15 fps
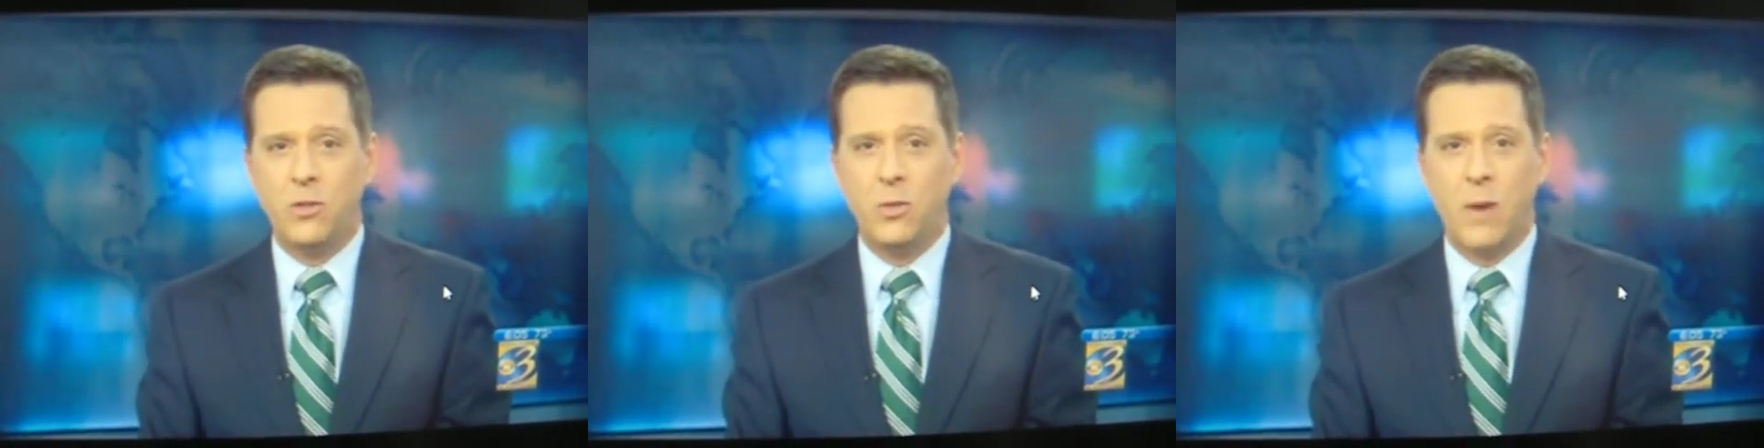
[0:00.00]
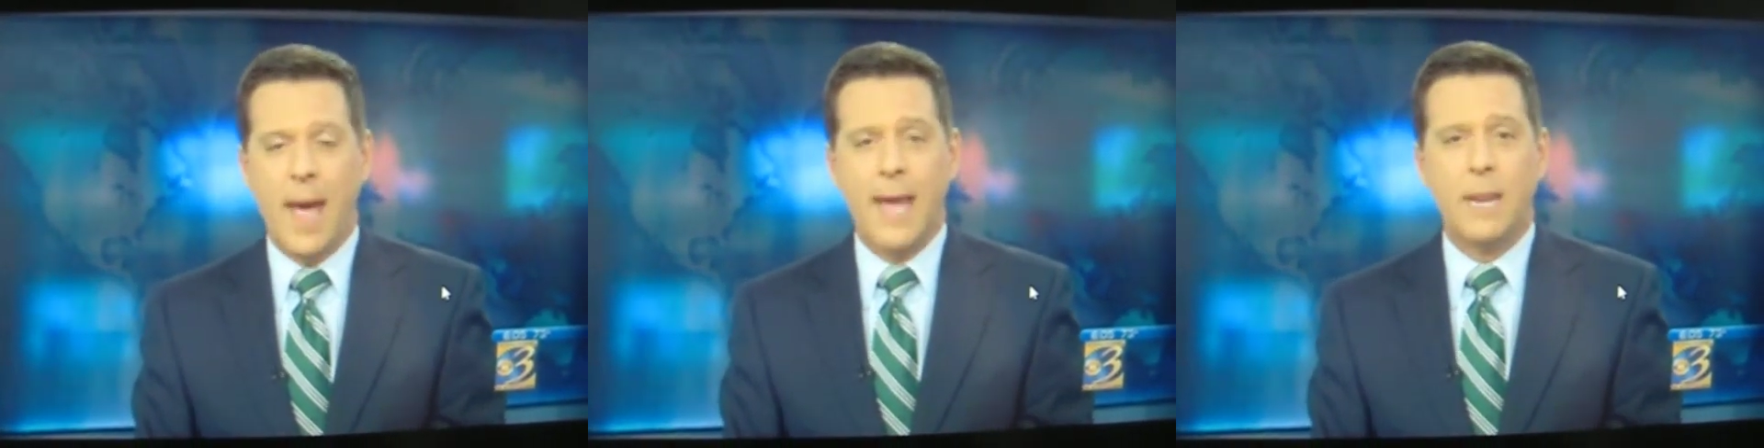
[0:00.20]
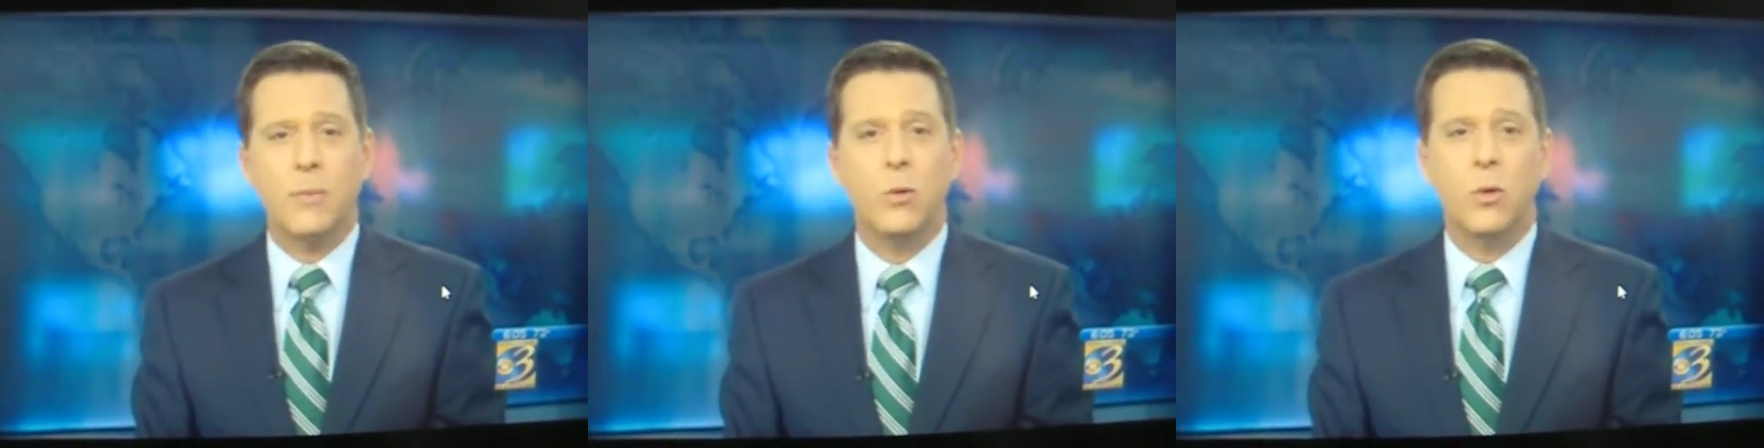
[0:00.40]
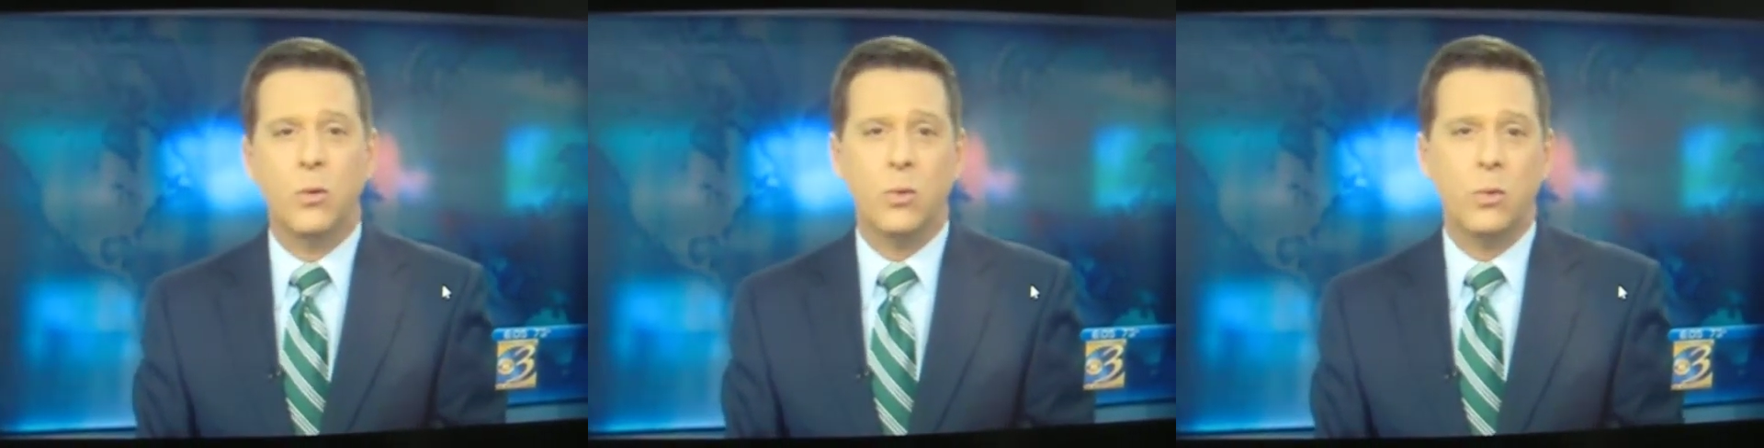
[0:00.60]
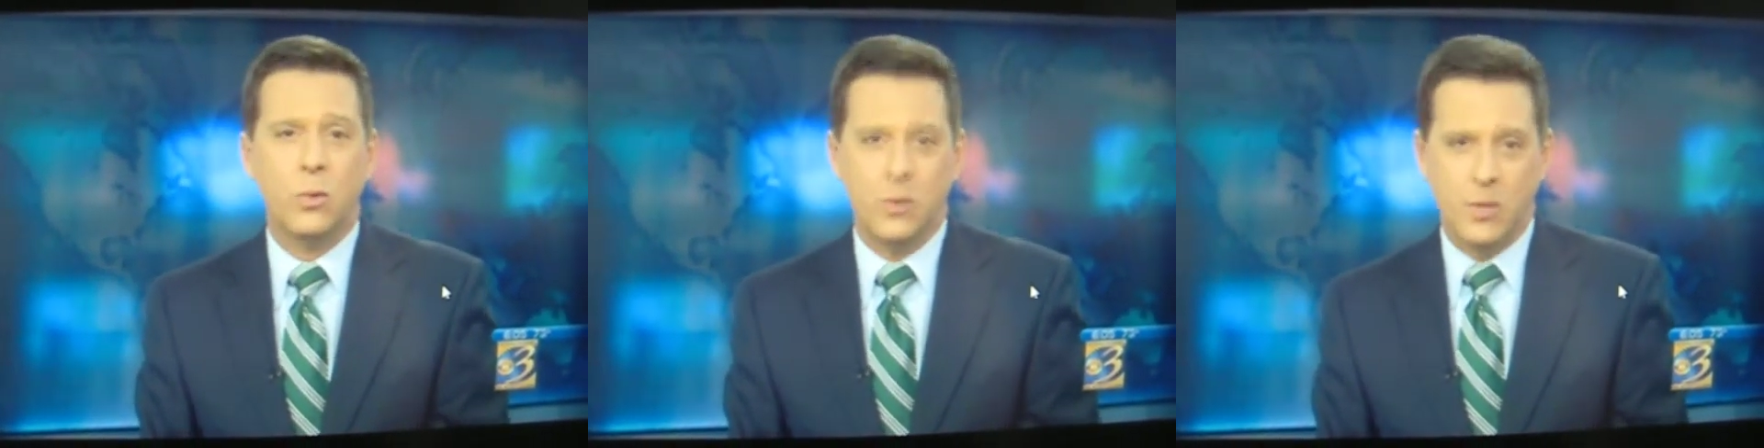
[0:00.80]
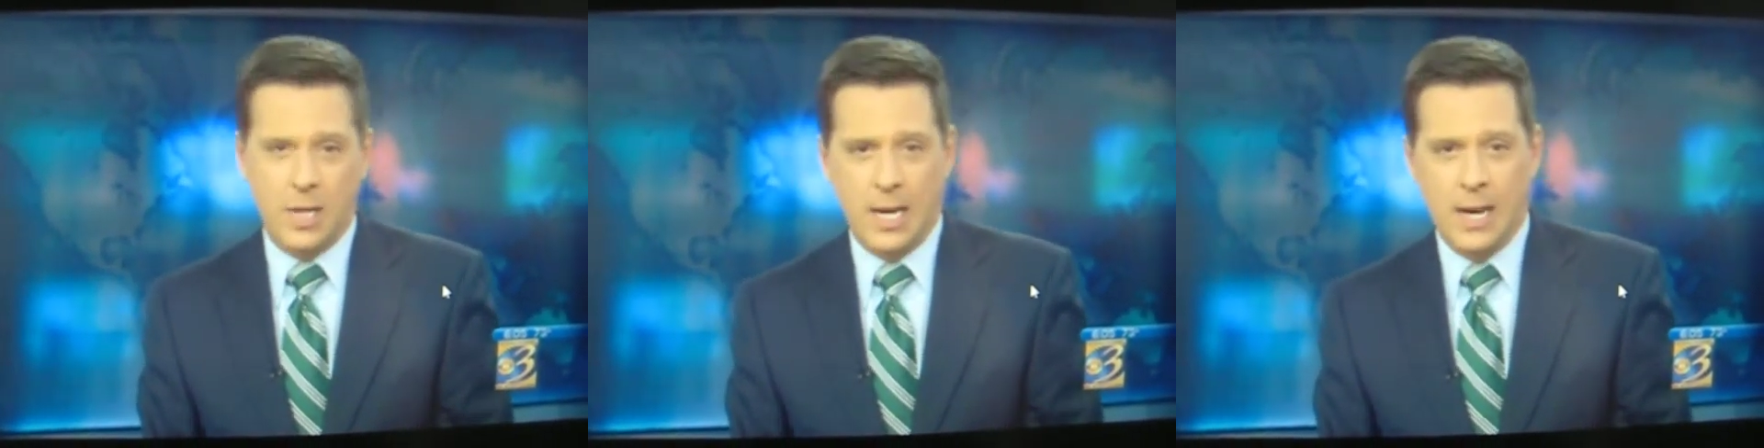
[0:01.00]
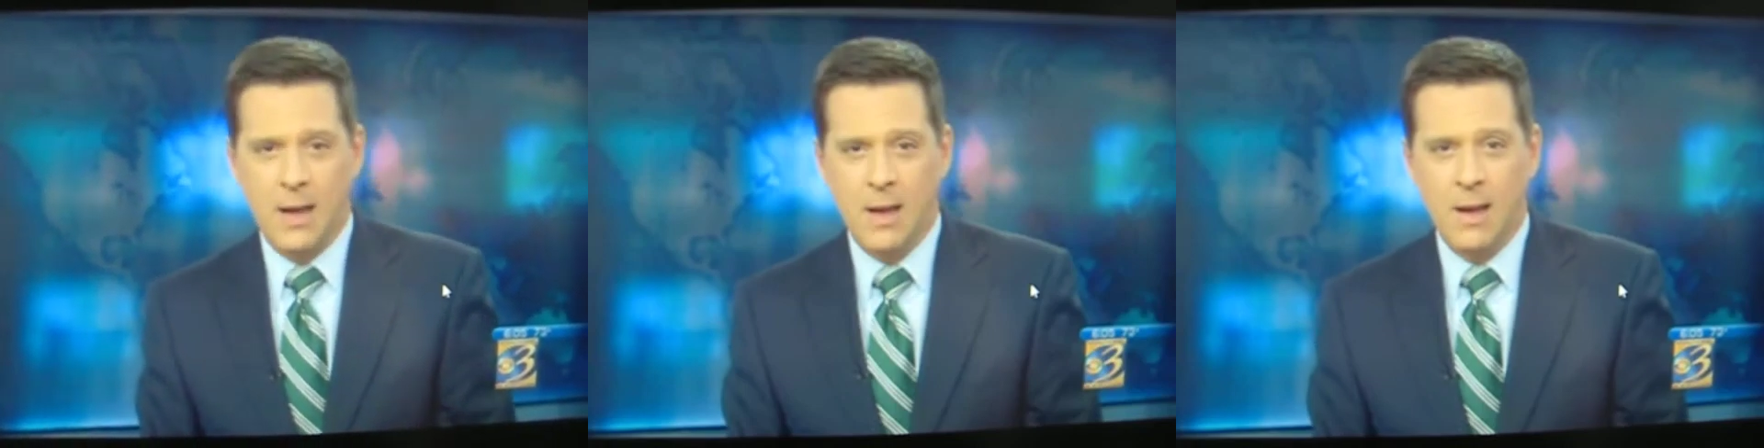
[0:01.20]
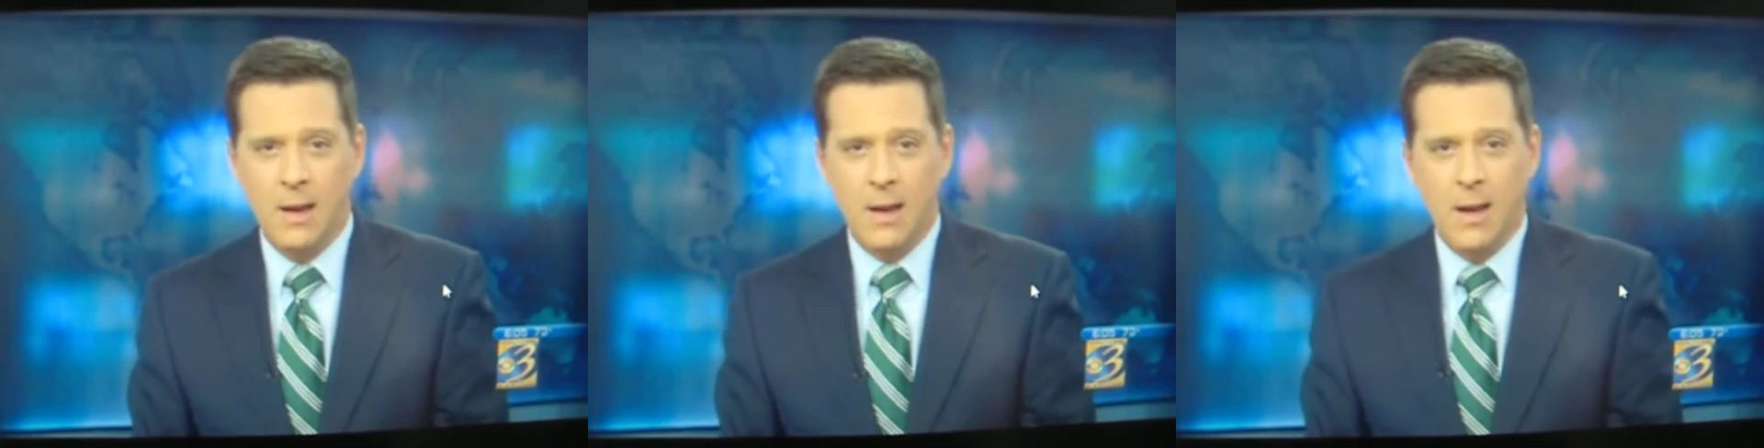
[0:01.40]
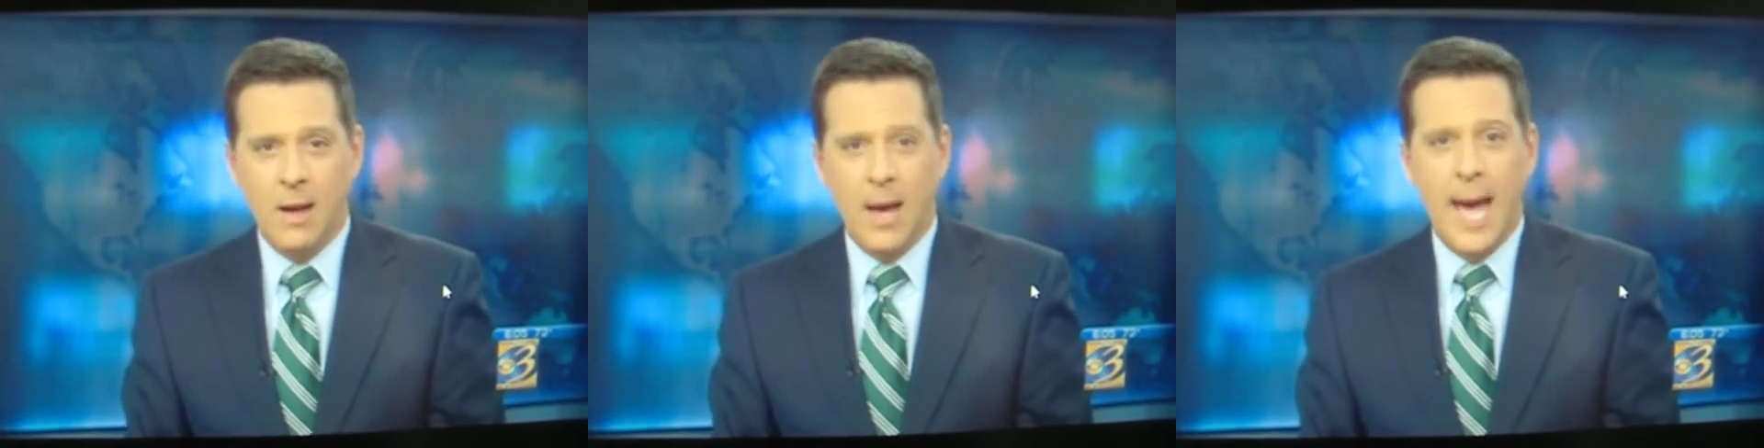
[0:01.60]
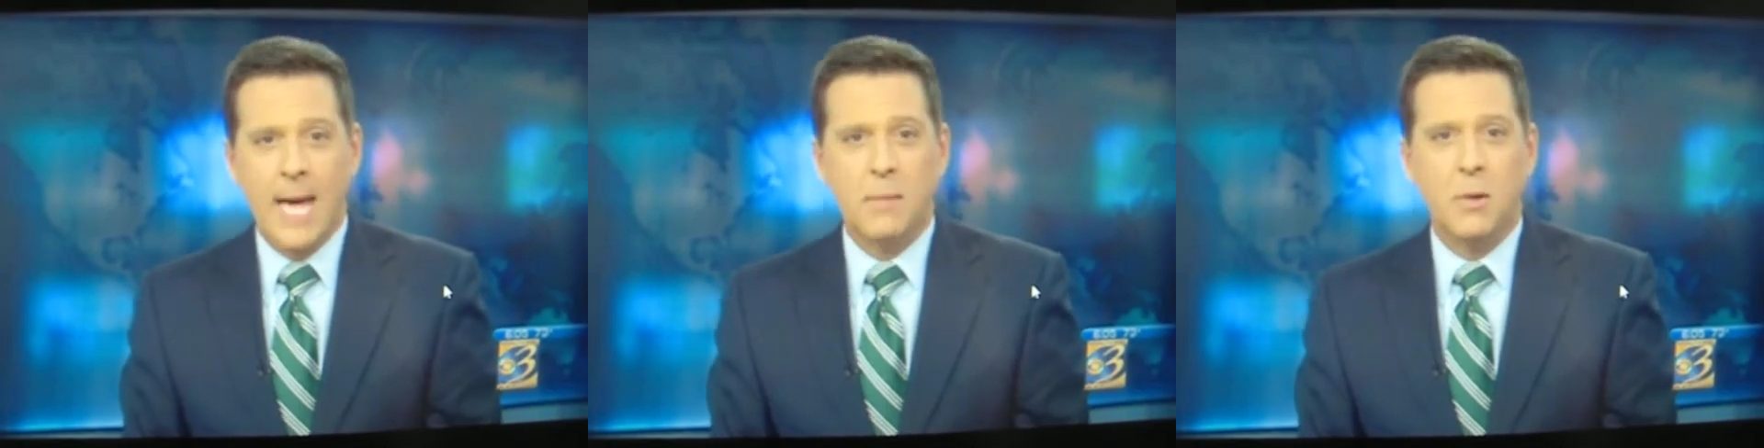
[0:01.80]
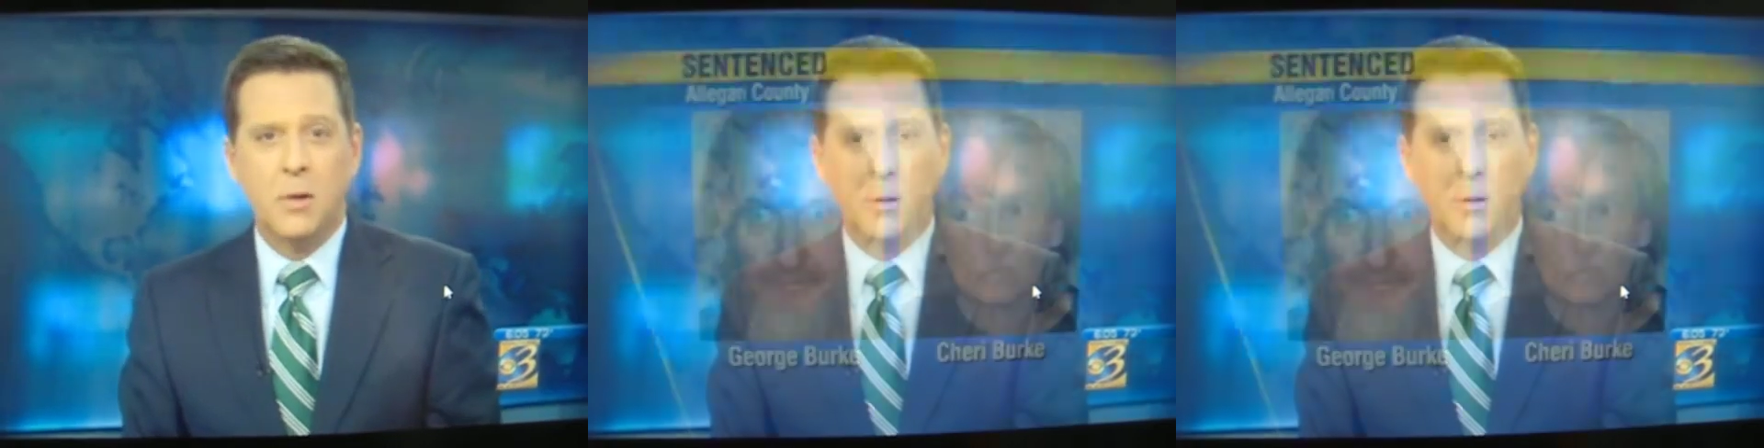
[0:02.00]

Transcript: to animal cruelty. Animal